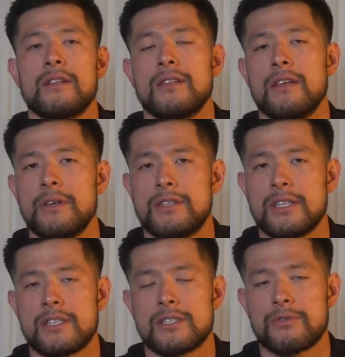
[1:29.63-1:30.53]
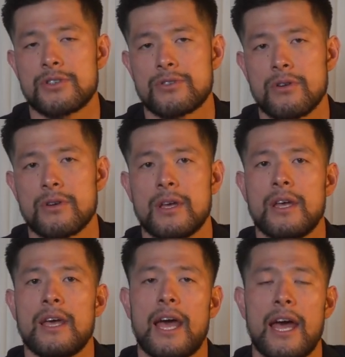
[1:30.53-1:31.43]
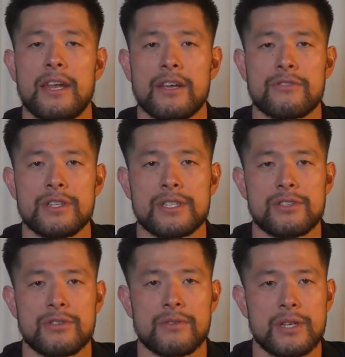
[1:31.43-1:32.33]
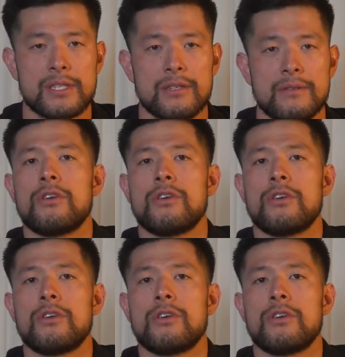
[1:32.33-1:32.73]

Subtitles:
limit distance per stroke, and increase injury risk.